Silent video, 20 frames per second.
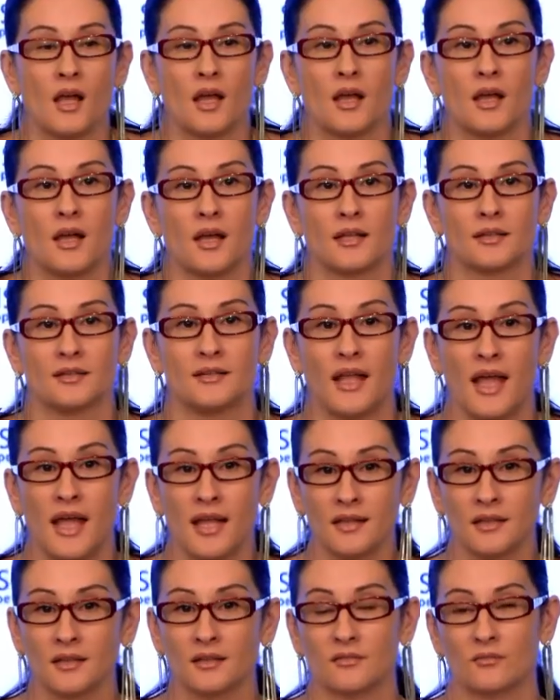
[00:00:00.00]

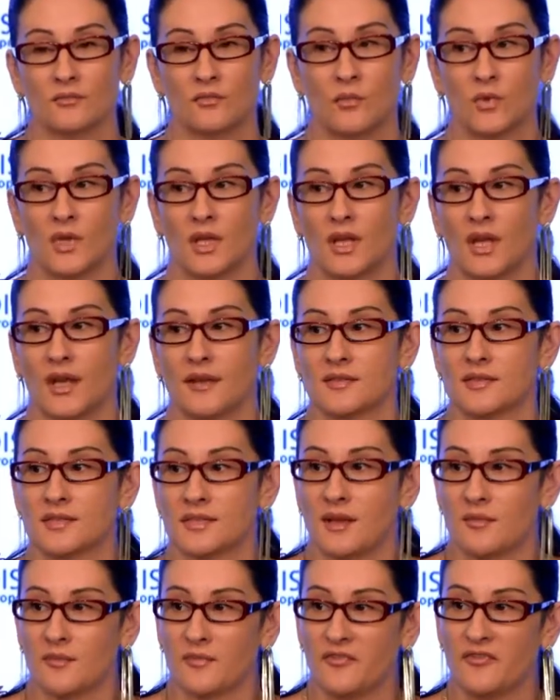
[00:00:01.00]
Then we have
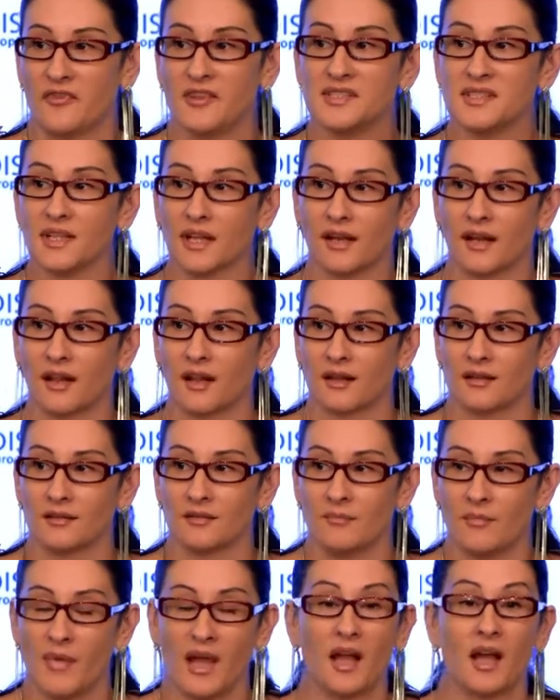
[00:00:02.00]
some physical,
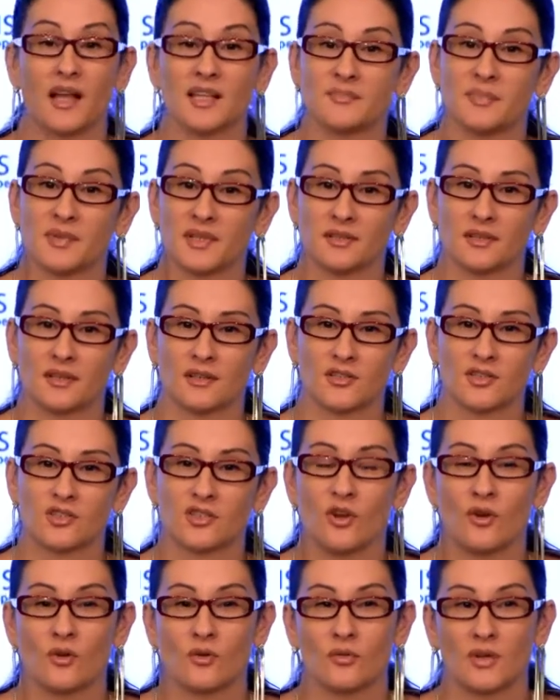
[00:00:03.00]
my husband
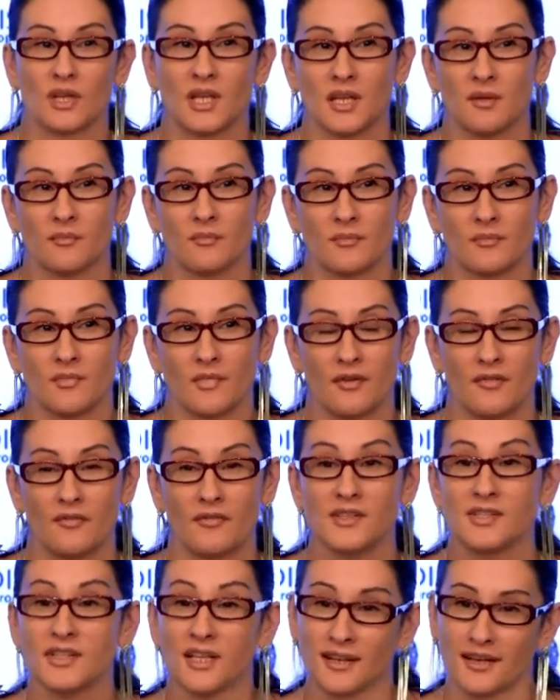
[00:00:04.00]
showed him
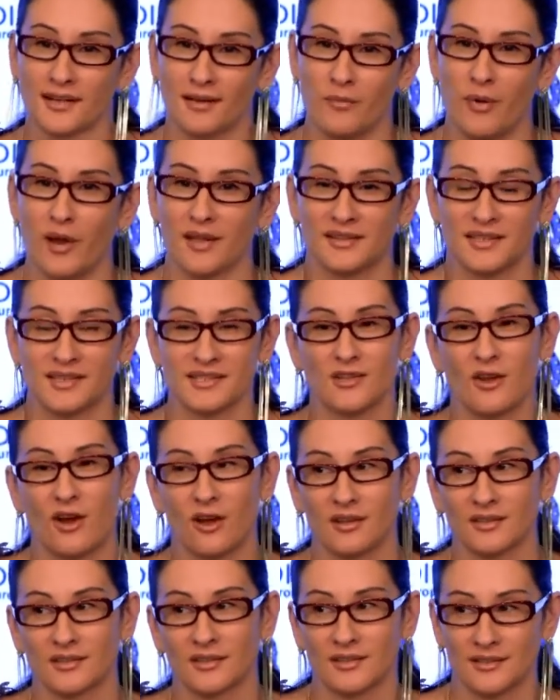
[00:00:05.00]
physically what is
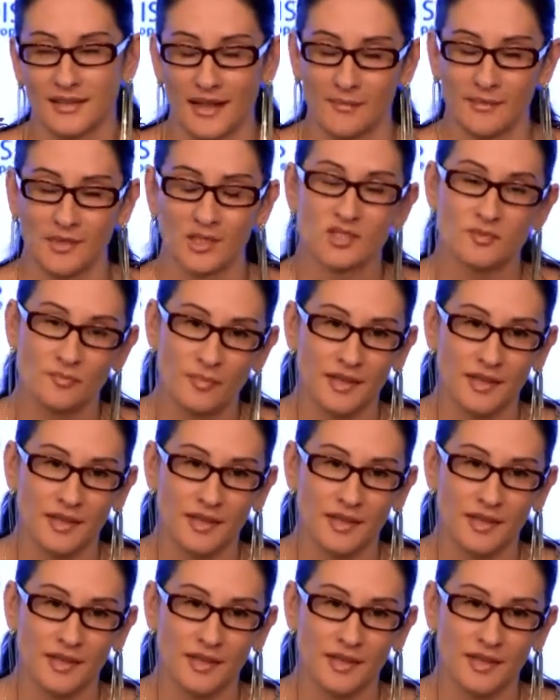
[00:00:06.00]
collateral damage,